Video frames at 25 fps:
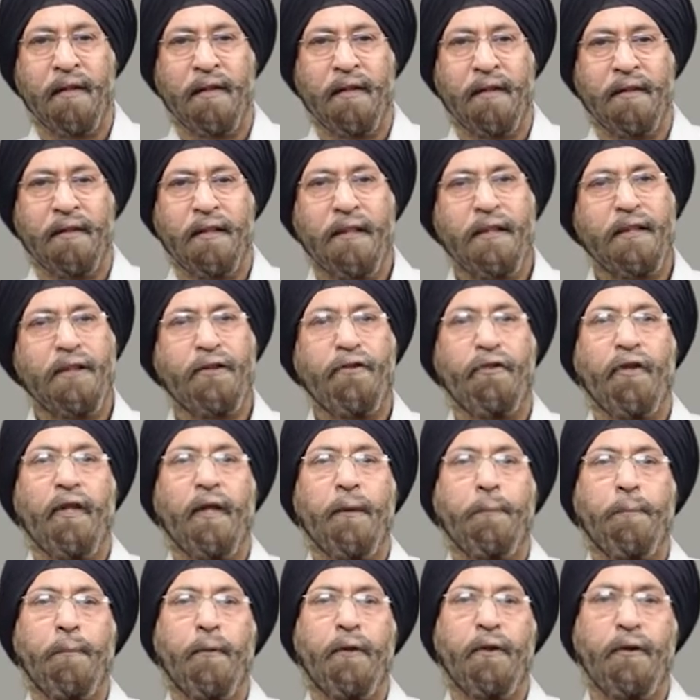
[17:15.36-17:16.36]
This
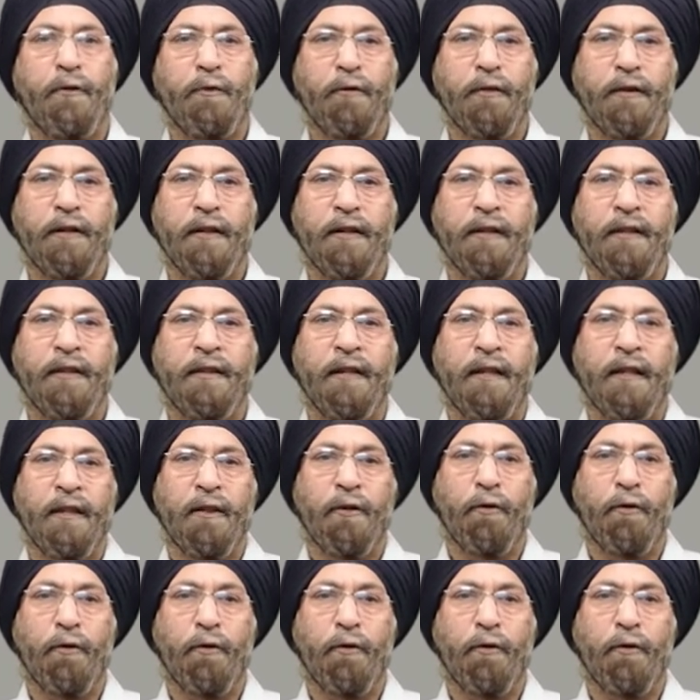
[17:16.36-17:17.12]
drug produces